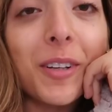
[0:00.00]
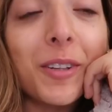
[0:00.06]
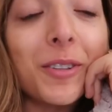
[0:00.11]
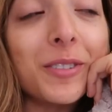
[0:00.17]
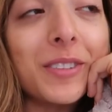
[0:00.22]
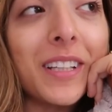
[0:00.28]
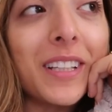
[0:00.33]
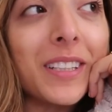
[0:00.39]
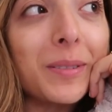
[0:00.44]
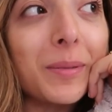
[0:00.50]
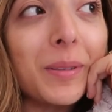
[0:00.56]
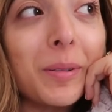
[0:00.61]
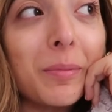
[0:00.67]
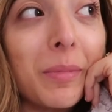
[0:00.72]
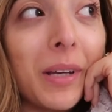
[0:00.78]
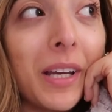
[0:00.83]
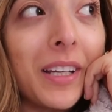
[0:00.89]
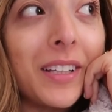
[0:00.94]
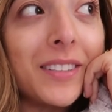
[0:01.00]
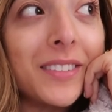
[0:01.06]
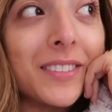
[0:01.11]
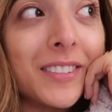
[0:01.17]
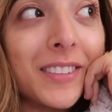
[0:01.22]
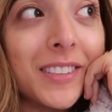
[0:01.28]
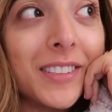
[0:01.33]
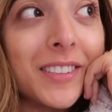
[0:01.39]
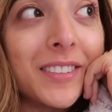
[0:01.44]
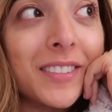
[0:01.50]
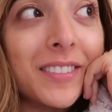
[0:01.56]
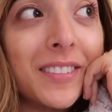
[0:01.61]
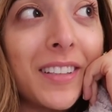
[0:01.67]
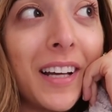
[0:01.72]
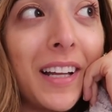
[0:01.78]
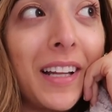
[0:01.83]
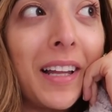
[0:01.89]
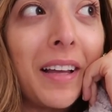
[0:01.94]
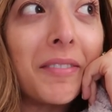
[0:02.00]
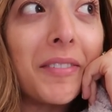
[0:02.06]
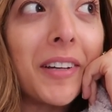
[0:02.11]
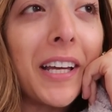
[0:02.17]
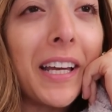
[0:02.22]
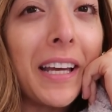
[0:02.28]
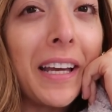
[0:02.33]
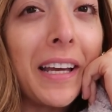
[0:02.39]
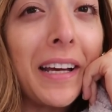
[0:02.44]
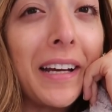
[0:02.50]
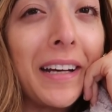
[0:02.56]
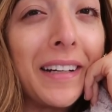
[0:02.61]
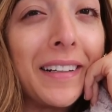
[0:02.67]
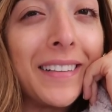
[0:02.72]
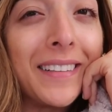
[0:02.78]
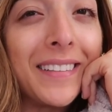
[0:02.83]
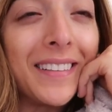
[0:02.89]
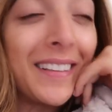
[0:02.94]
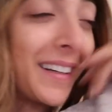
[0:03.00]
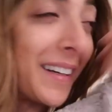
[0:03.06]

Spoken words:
The whole day's been a maze. I love it here.